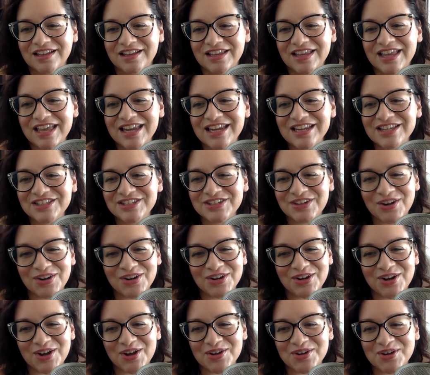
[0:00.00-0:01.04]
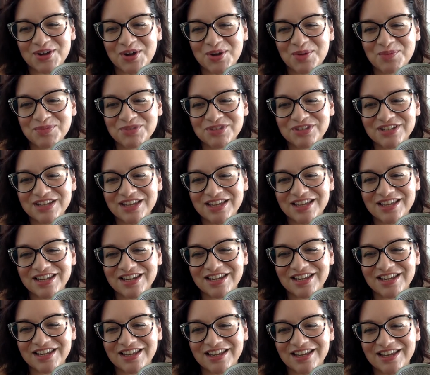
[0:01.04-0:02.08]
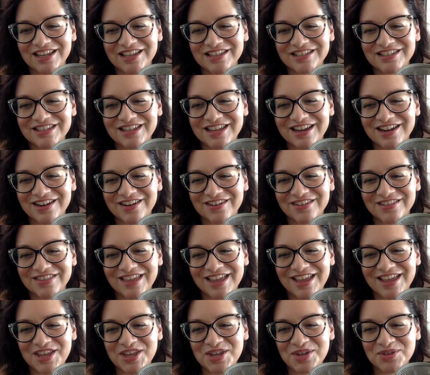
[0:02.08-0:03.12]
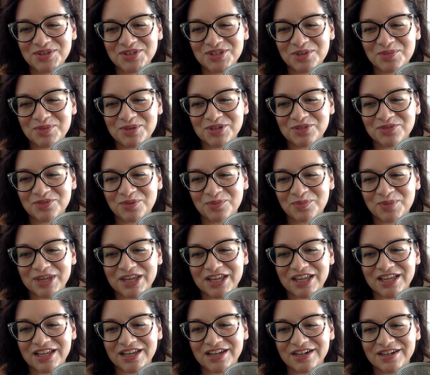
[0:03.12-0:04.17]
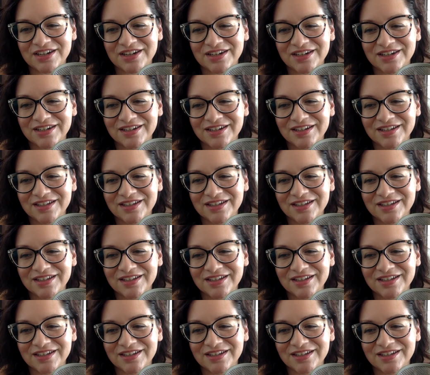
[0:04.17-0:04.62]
Getting Started on Homesteading is here. Thank you so much for being here.